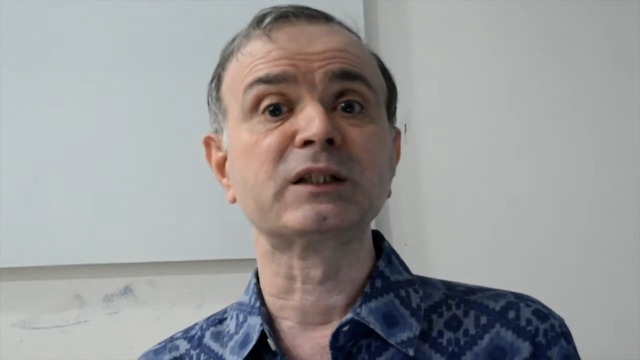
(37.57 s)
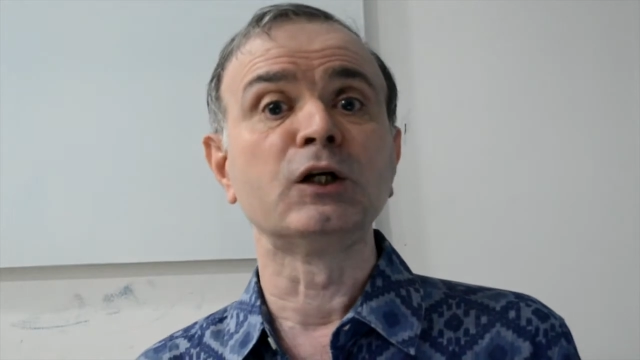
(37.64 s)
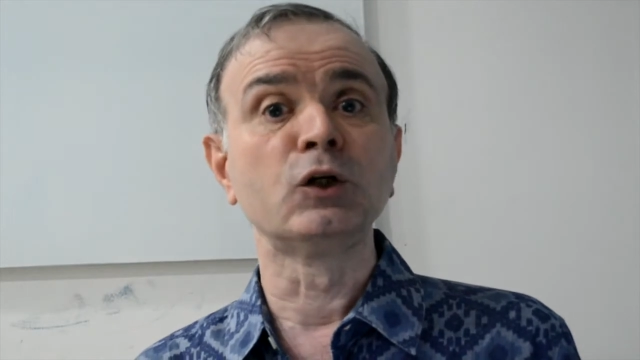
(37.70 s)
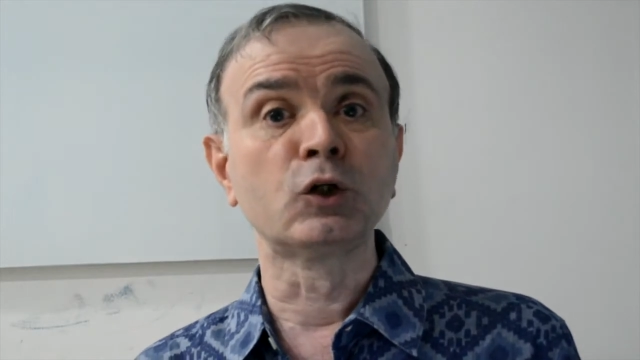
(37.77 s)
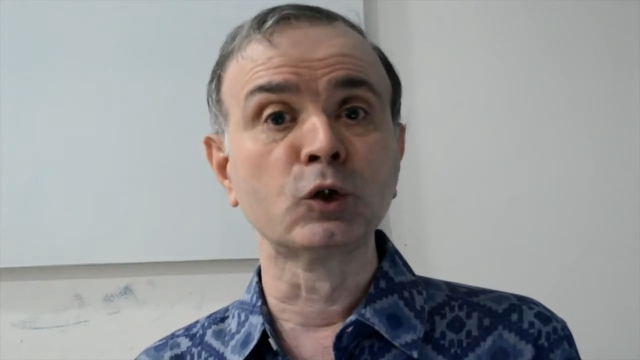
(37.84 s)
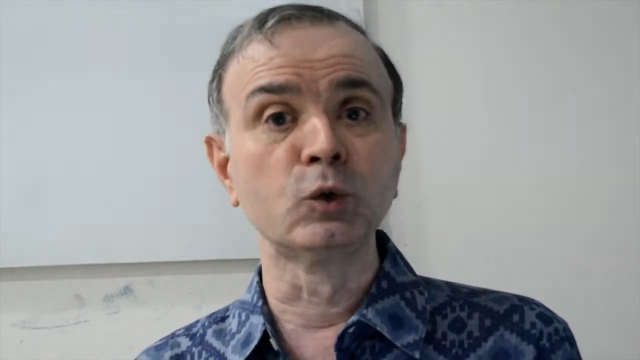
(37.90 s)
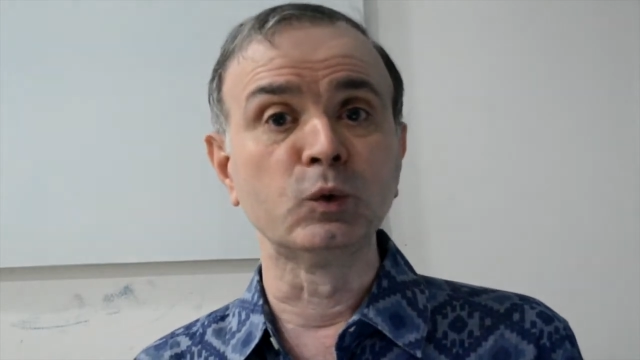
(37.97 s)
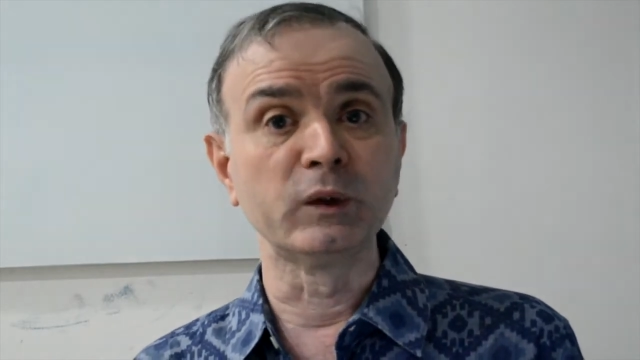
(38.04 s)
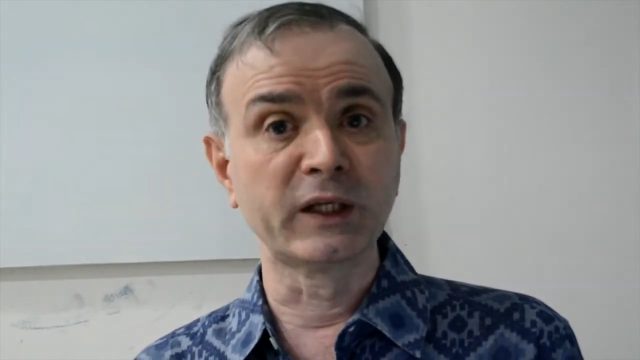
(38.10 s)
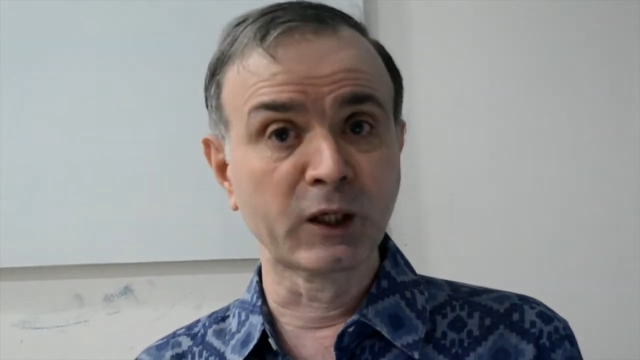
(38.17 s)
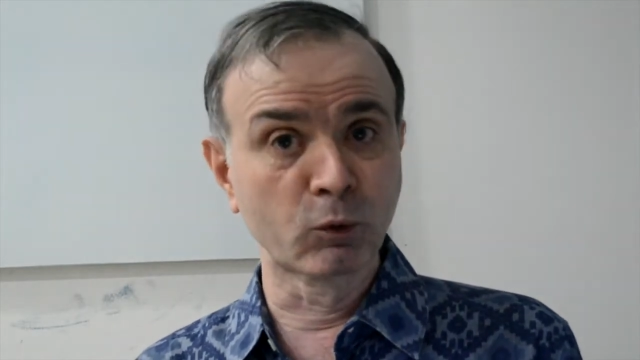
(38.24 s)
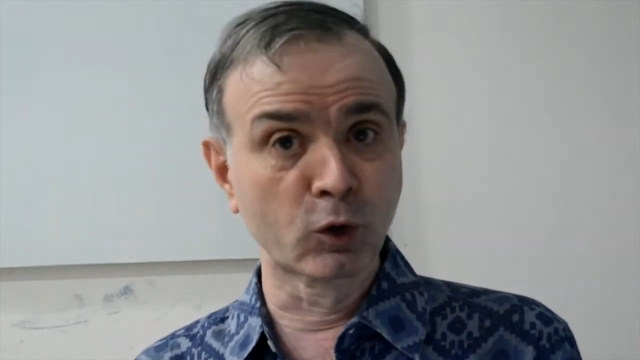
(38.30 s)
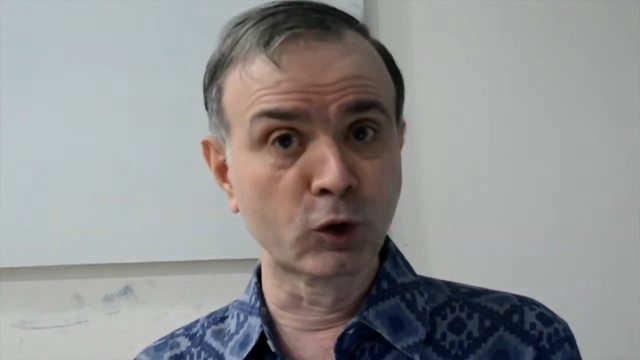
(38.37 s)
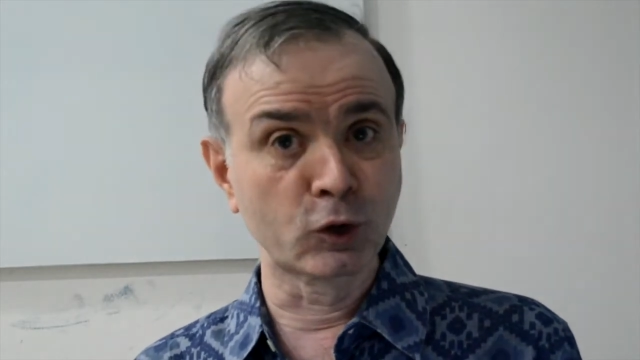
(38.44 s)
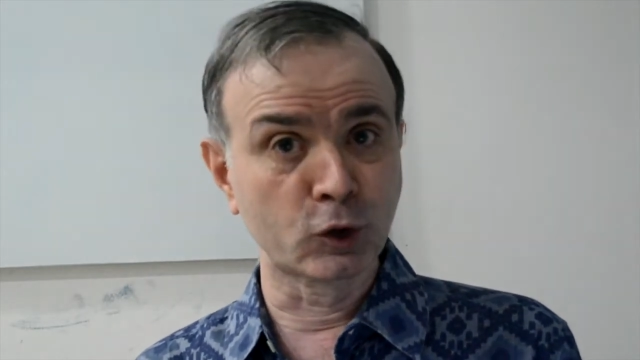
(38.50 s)
do,
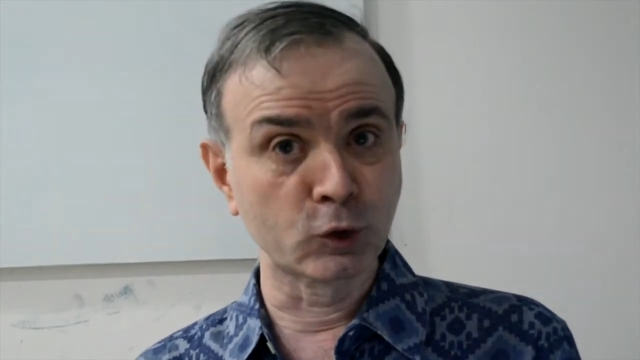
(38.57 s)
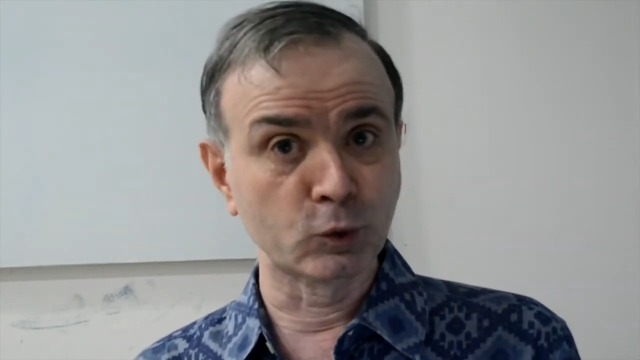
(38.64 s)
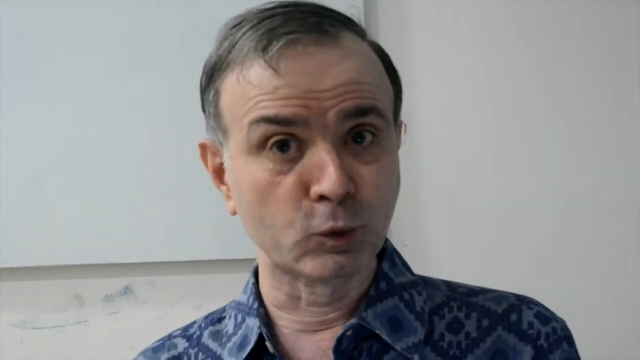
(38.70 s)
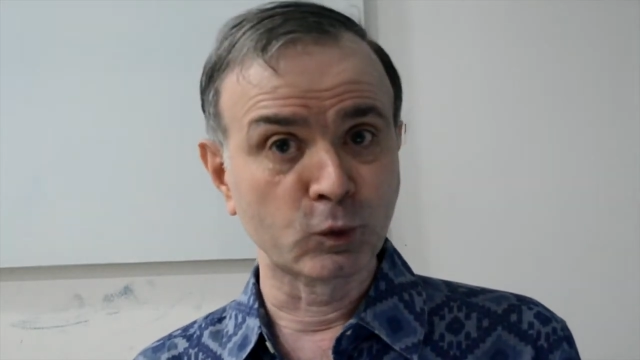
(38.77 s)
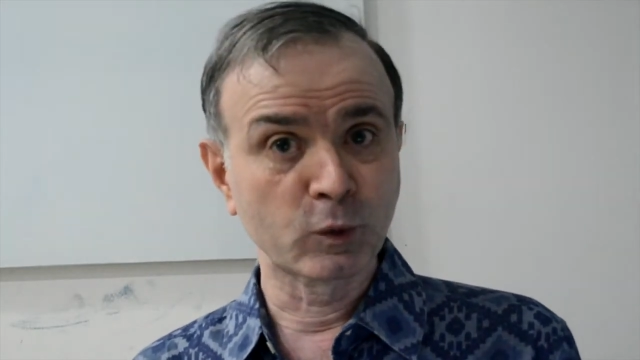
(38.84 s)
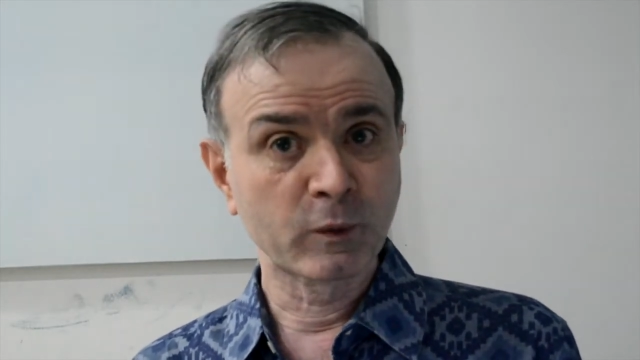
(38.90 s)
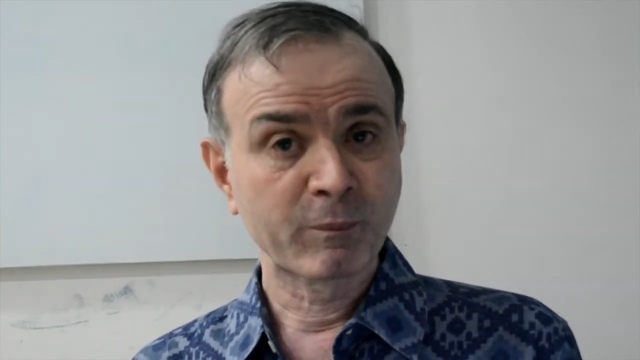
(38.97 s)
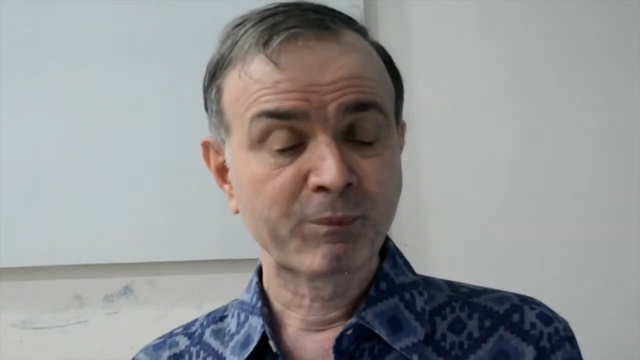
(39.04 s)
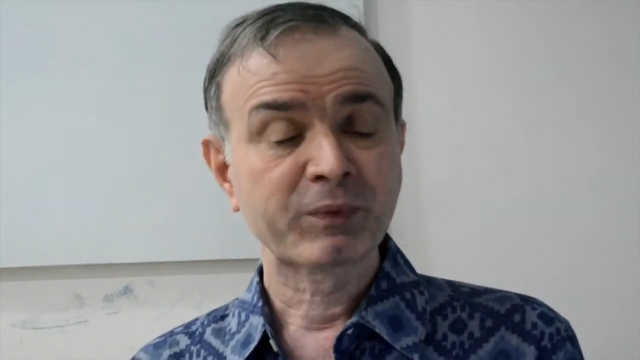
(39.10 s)
do, do.